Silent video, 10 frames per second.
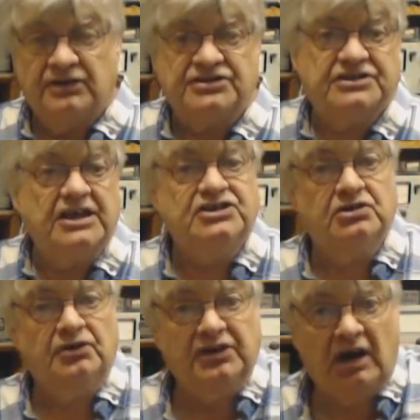The
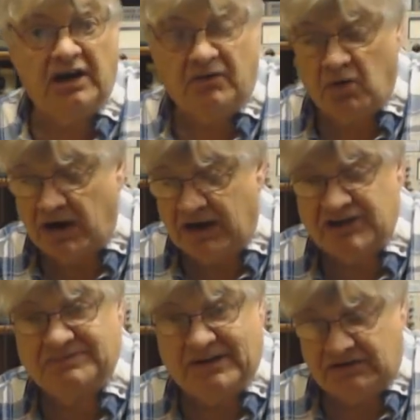station on the Isle of Wight,
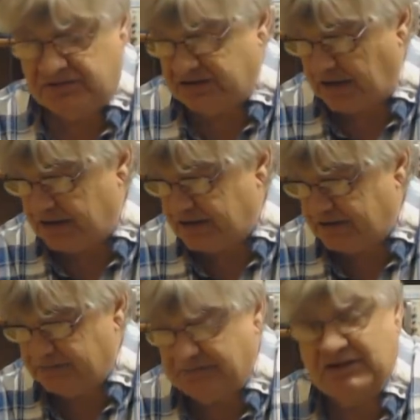I
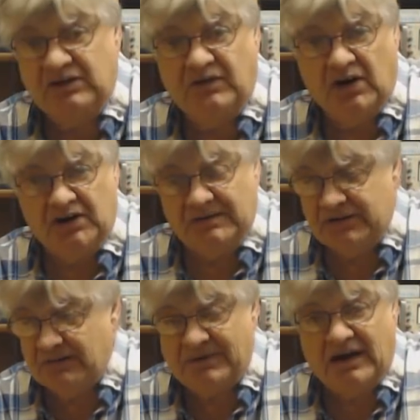expect you've heard
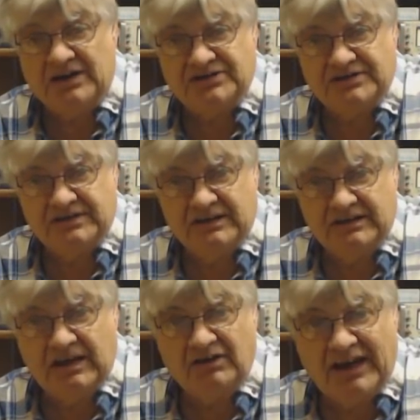him in the past,
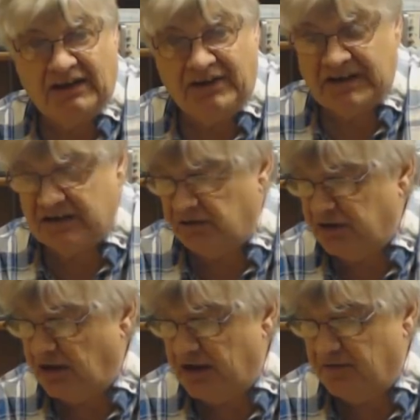young Eric
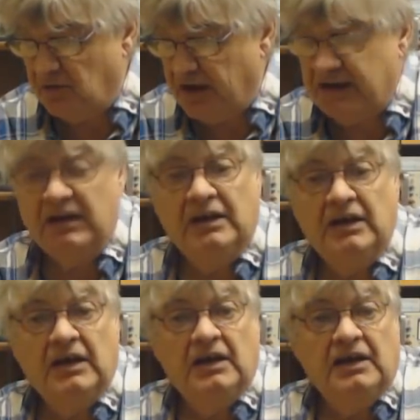on the Isle of Wight.
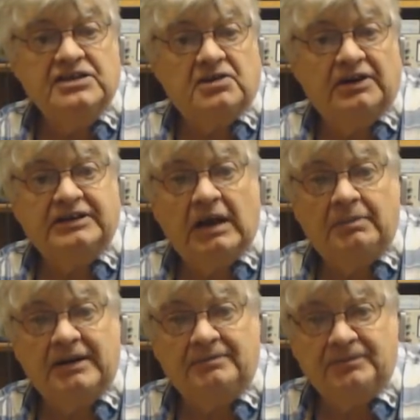He's got a
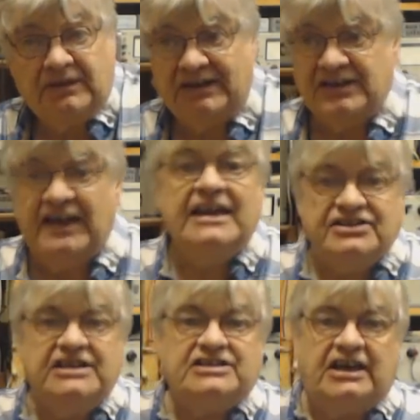doublet, and
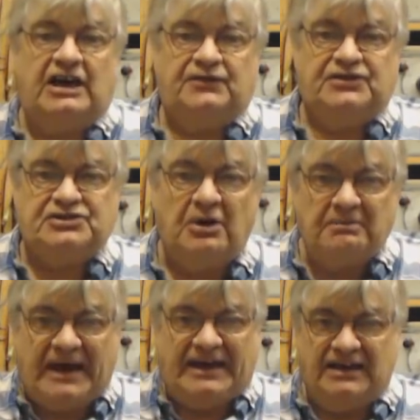his is cut for
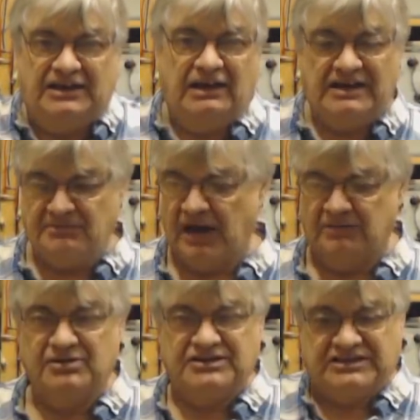top band, unlike
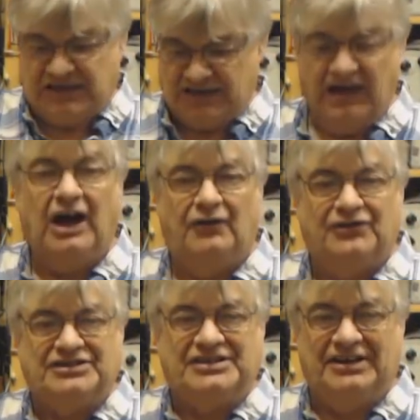mine, which is
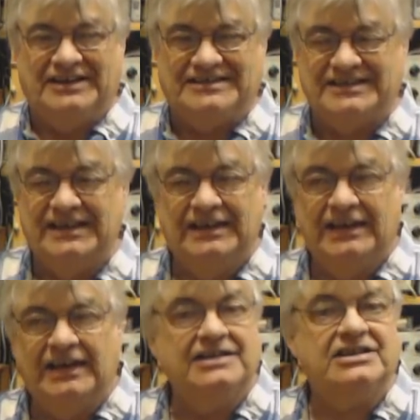half the size.
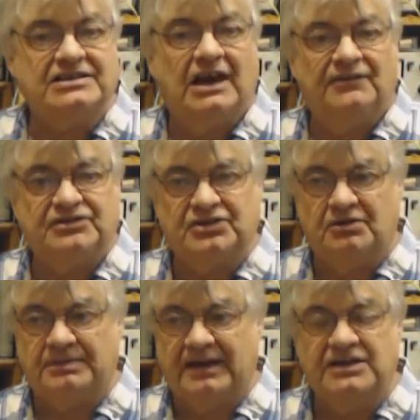His is cut for
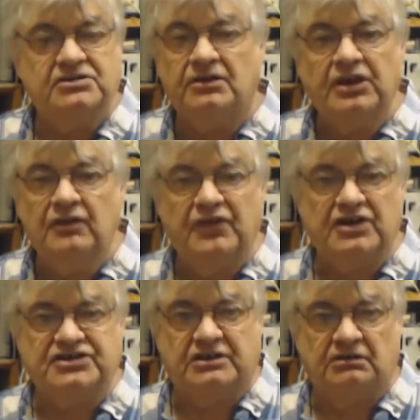top band. He's got no
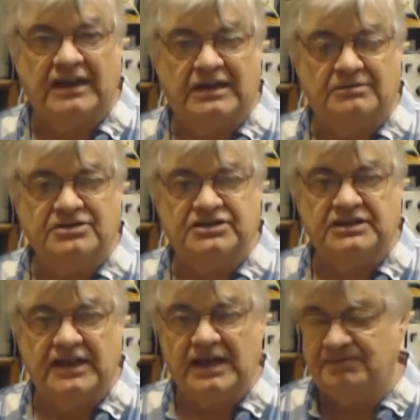vertical
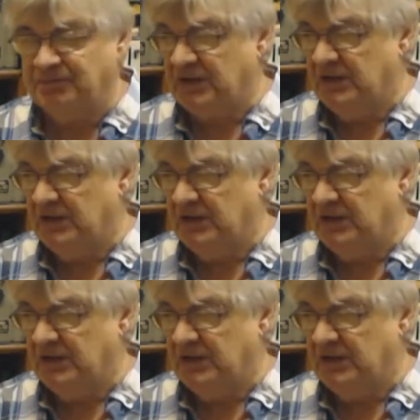element in that.